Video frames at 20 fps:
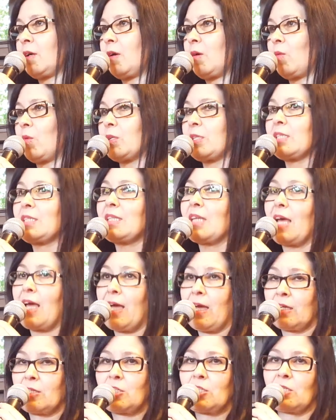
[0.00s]
What is
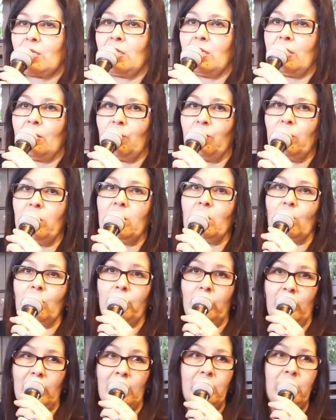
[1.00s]
actually a fear
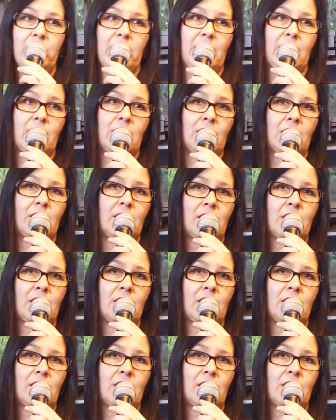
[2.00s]
of living?